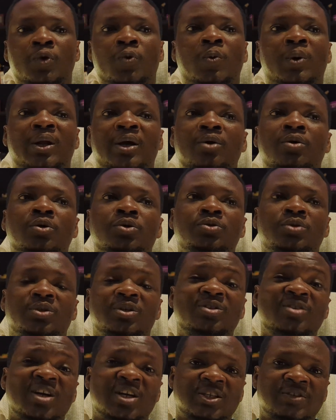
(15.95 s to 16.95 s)
When I go to
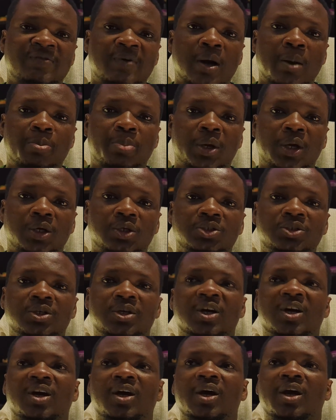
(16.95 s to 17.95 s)
the transfer
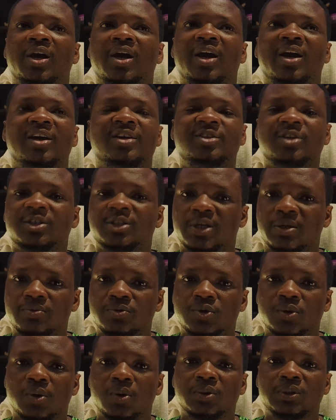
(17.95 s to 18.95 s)
page, it just
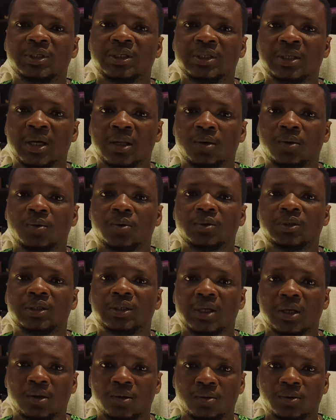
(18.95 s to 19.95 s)
keeps loading and
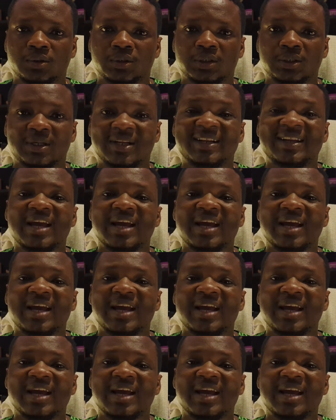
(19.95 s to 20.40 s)
loading and loading.